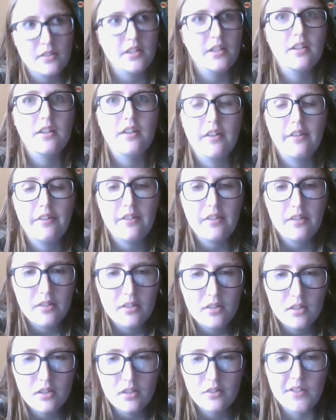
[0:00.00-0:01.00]
and I
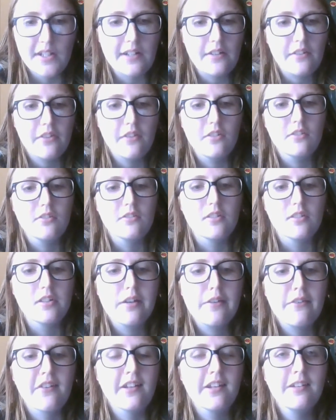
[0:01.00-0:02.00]
locked the door
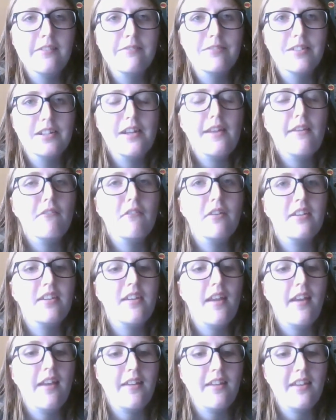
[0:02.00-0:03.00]
because I didn't want anyone
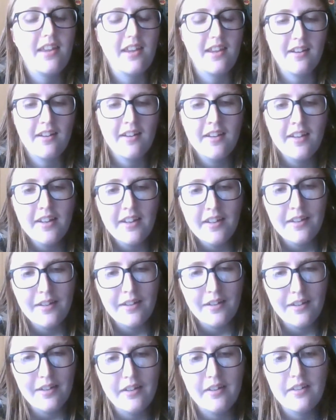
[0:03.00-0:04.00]
getting in.
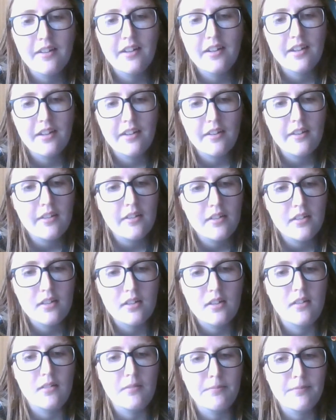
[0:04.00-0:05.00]
And I
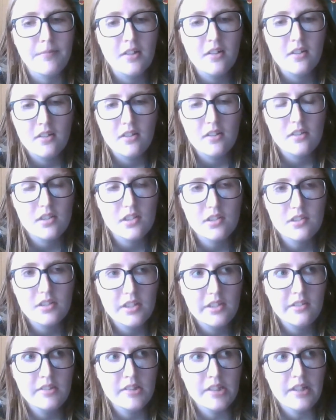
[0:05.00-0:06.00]

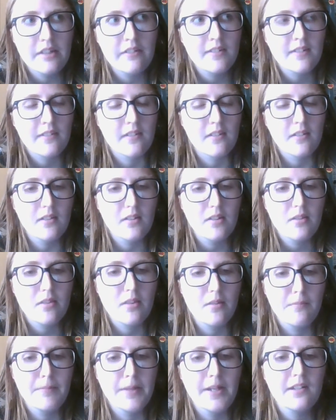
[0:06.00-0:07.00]
laid down on
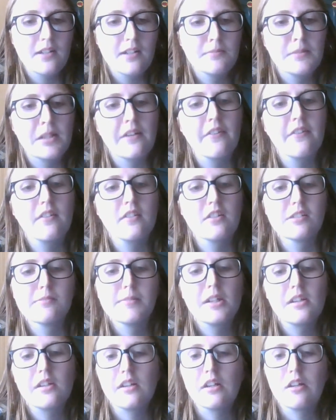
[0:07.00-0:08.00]
the bed on my
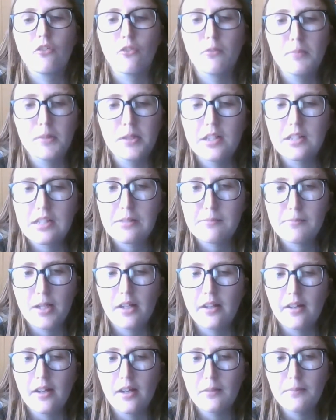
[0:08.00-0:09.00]
stomach and I was playing on
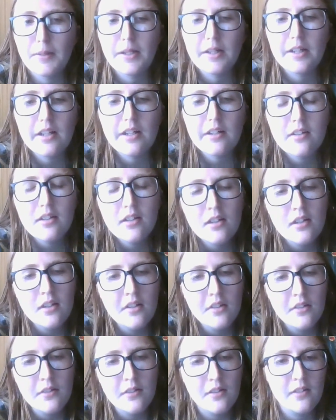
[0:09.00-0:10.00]
my iPad.
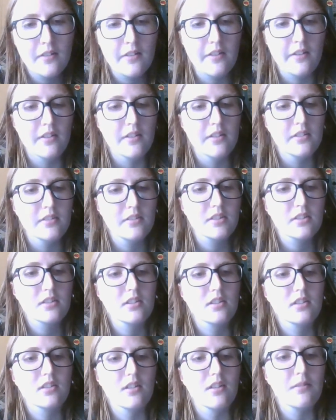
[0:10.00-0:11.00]
And
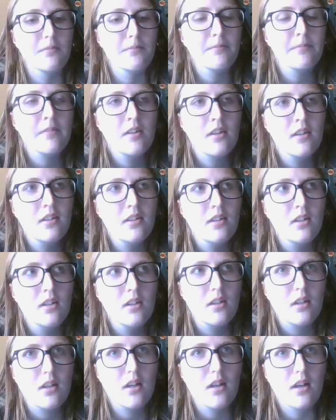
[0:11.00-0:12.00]

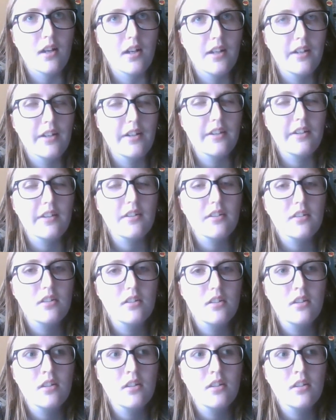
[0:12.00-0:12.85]
I